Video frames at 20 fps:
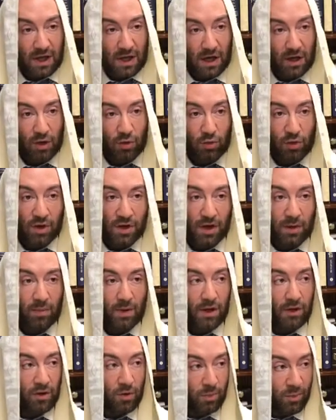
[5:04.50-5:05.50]
Are you worried
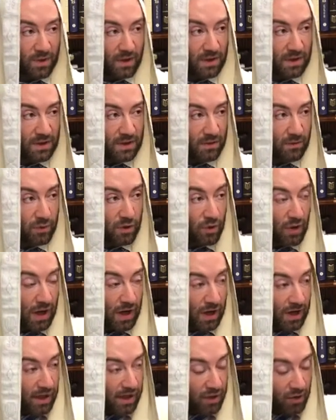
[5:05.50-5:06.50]
about your bills? When you're
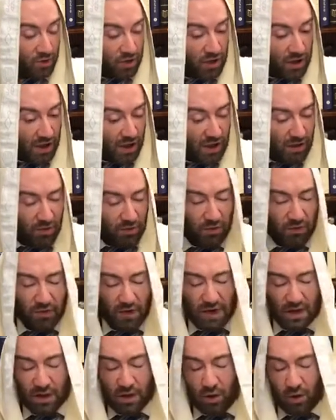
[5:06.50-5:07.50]
hugging your child, you
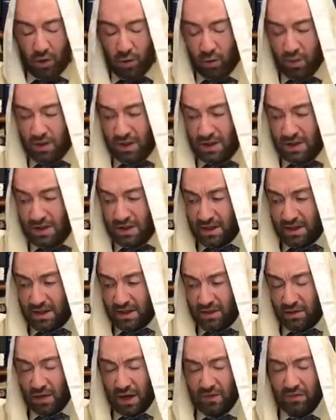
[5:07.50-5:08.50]
forget the whole world doesn't
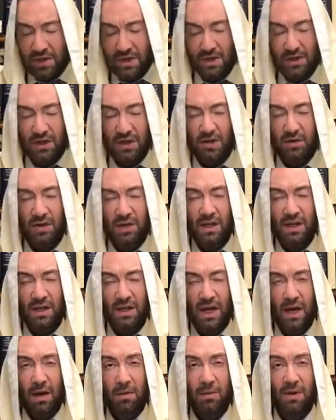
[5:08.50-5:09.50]
exist. You're having such a great
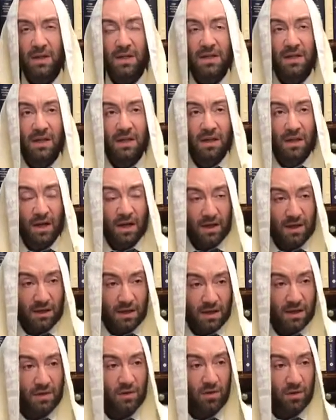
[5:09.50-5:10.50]
time. This is the light.
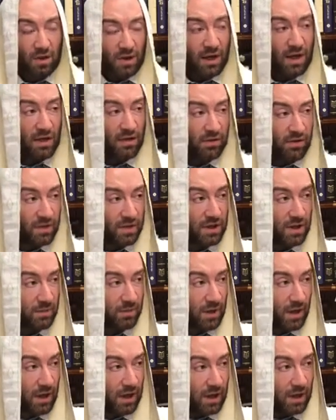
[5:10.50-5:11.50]
That's called the light of
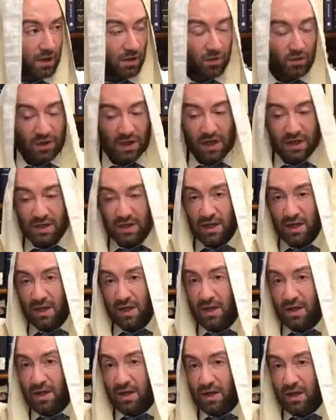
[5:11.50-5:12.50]
Hashem. You just,
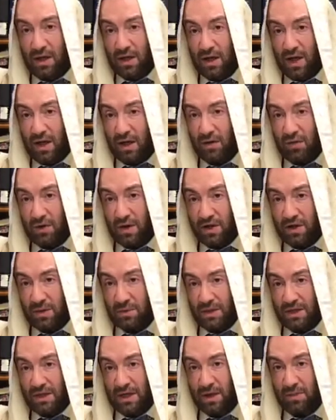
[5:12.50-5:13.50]
the light of
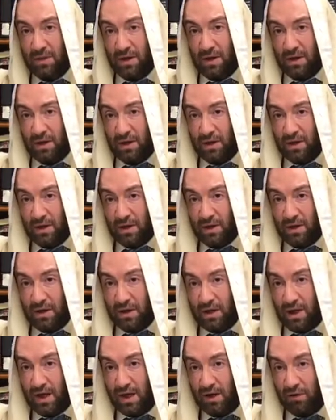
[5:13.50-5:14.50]
Hashem is coming
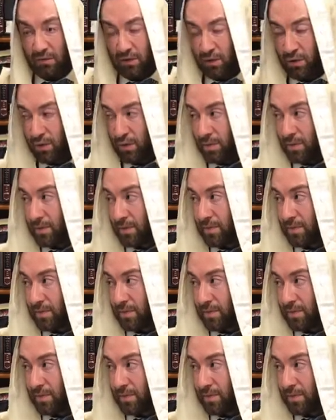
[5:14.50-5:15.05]
inside of you.